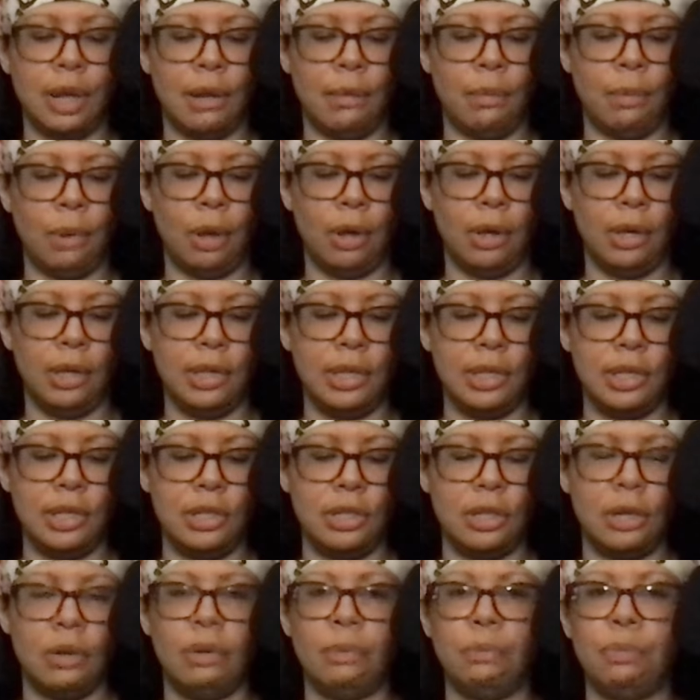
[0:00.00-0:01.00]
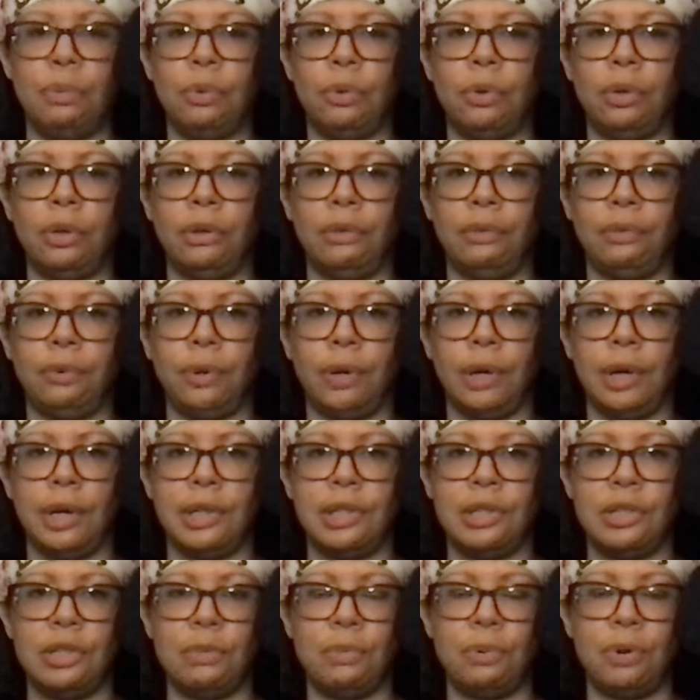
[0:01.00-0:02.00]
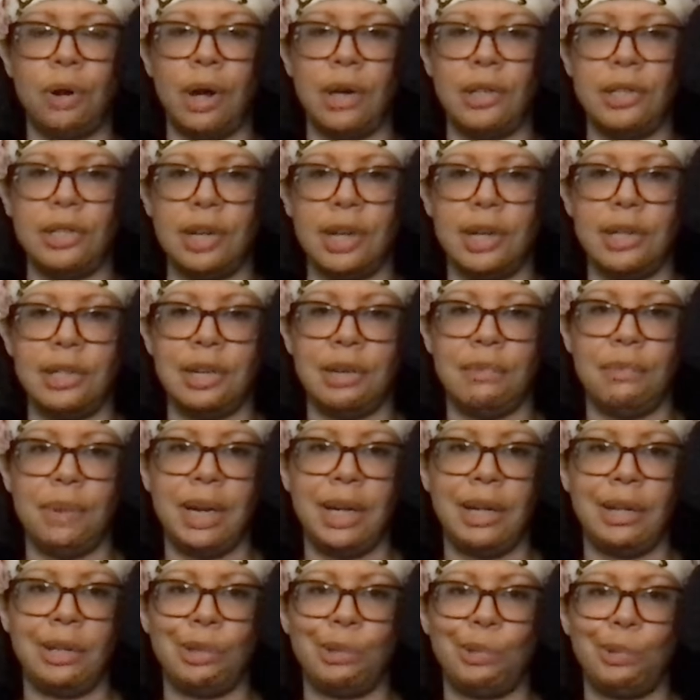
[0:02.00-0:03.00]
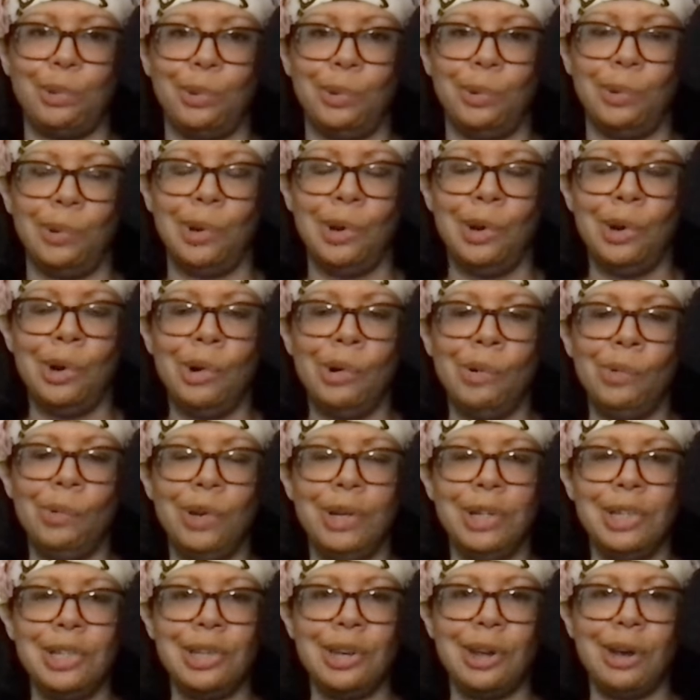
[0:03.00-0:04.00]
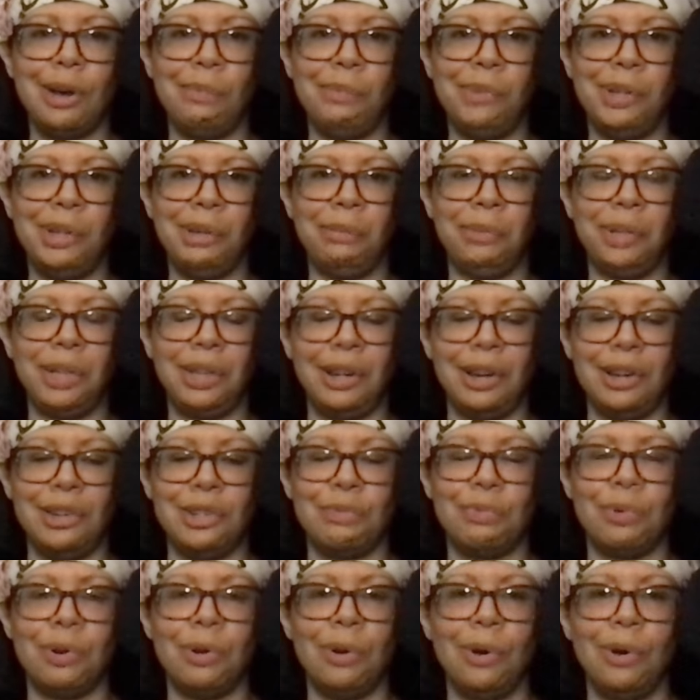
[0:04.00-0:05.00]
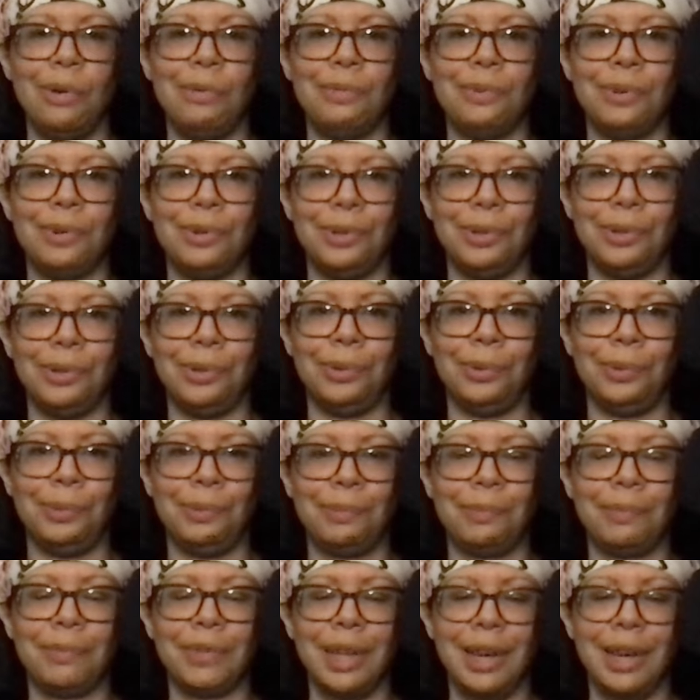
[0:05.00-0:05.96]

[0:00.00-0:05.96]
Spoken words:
All of this is so important for us to process and make it through what is coming, because we're overdue.